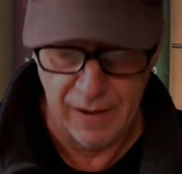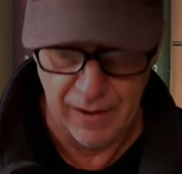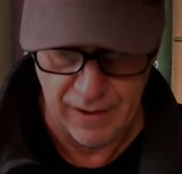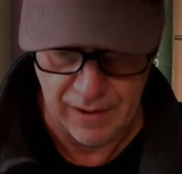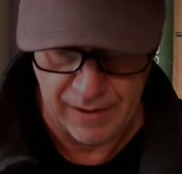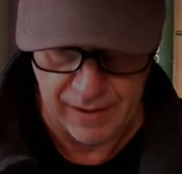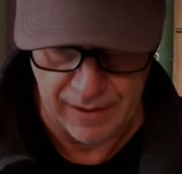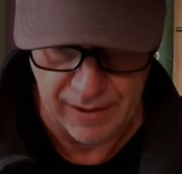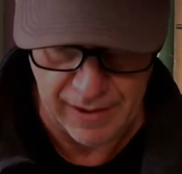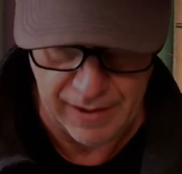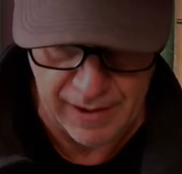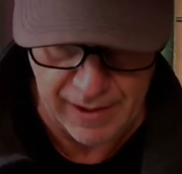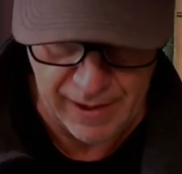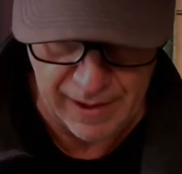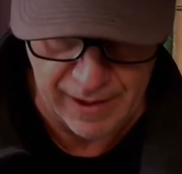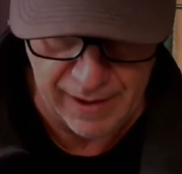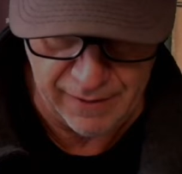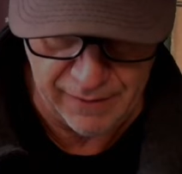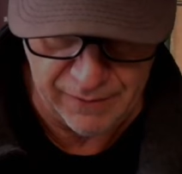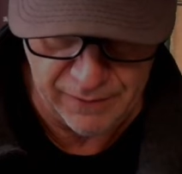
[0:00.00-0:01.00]
that I
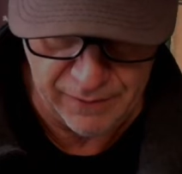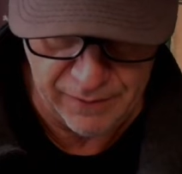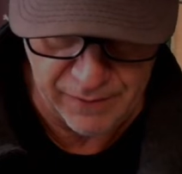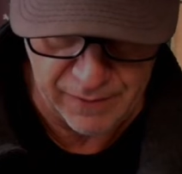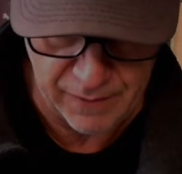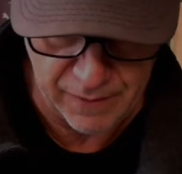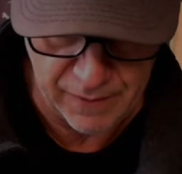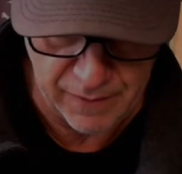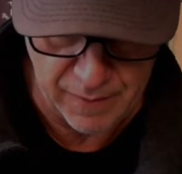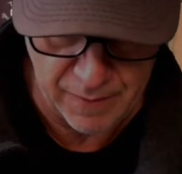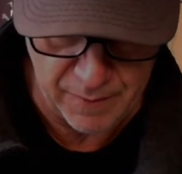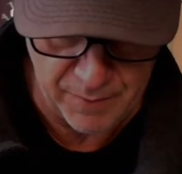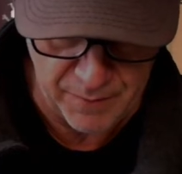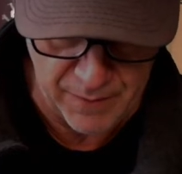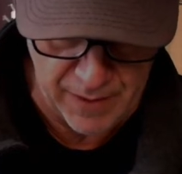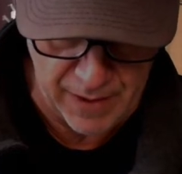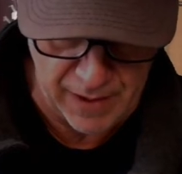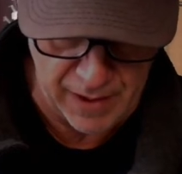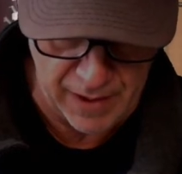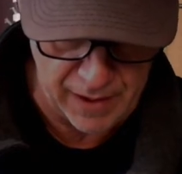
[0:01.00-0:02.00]
have. Um,
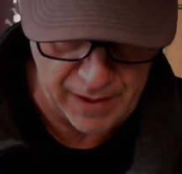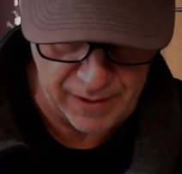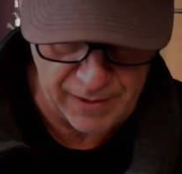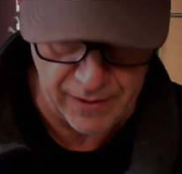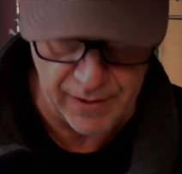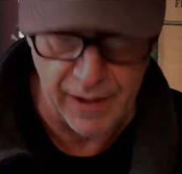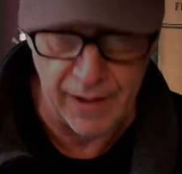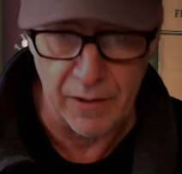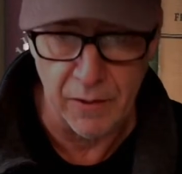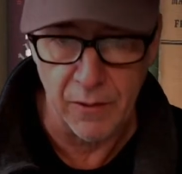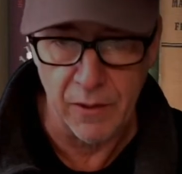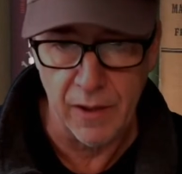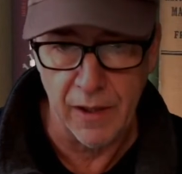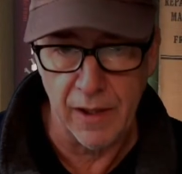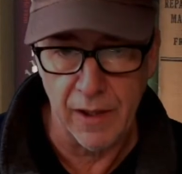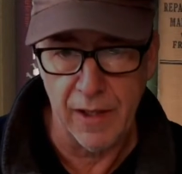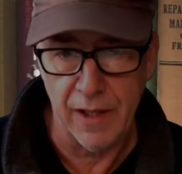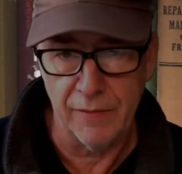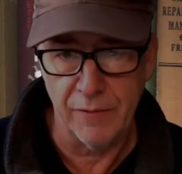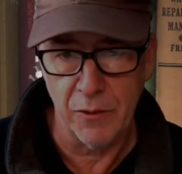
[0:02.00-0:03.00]
and I thought, okay,
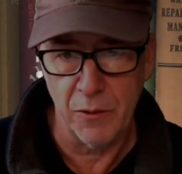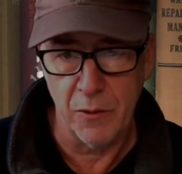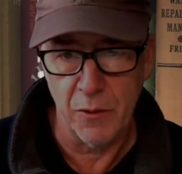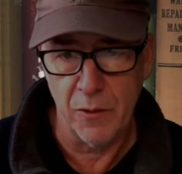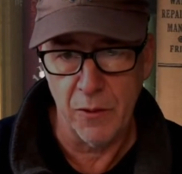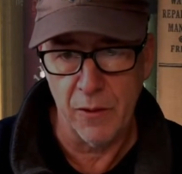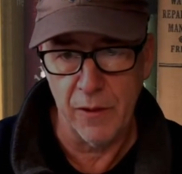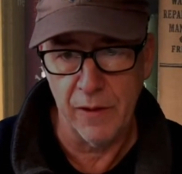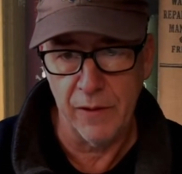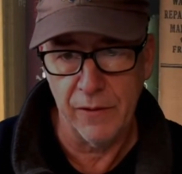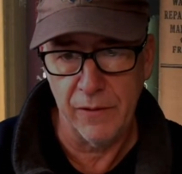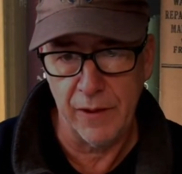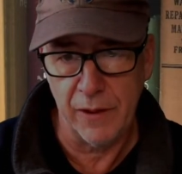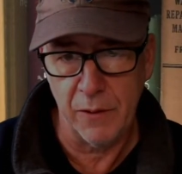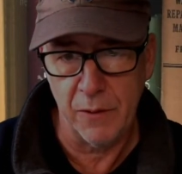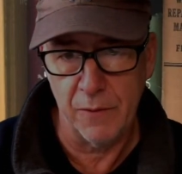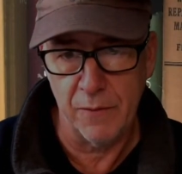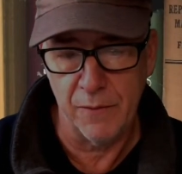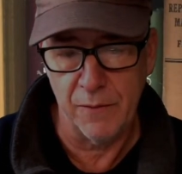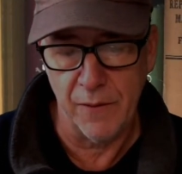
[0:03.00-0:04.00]
I'm going to have to order this. I
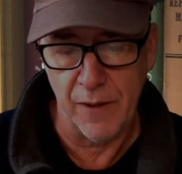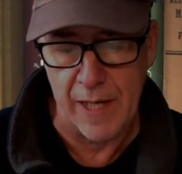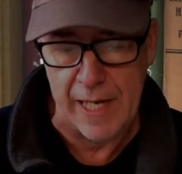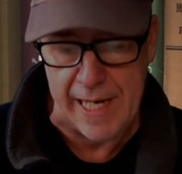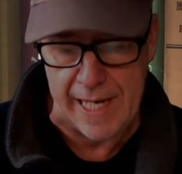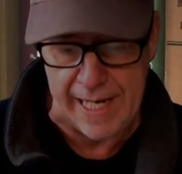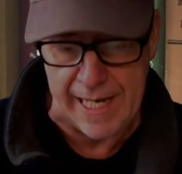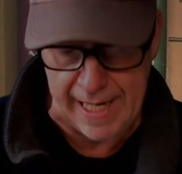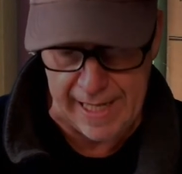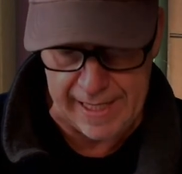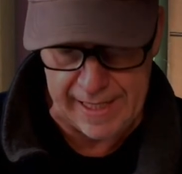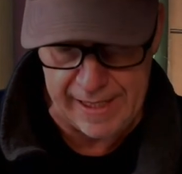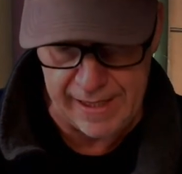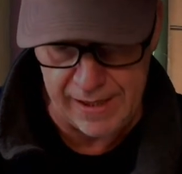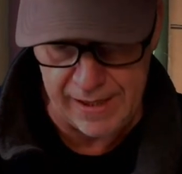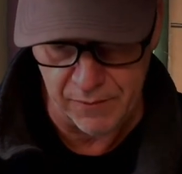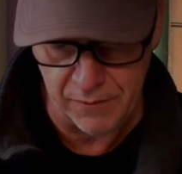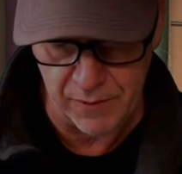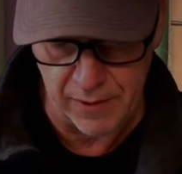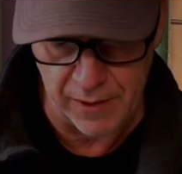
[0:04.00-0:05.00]
couldn't find
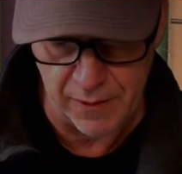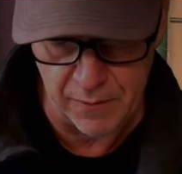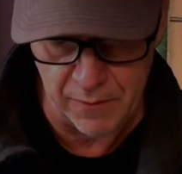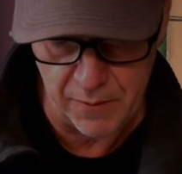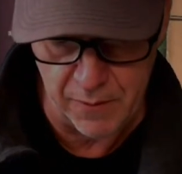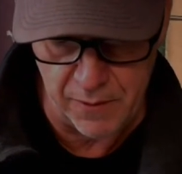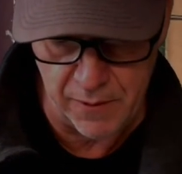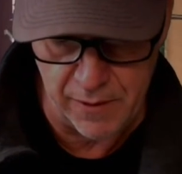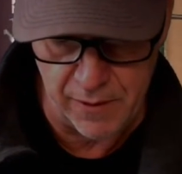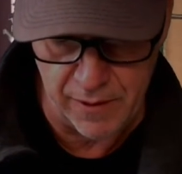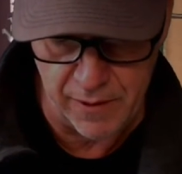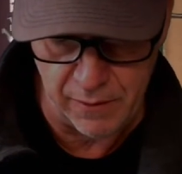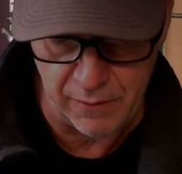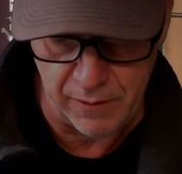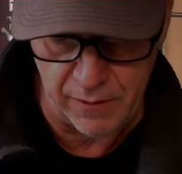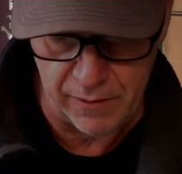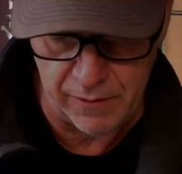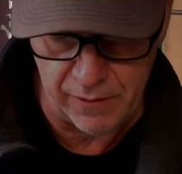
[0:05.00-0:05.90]
any when I ordered it. I went to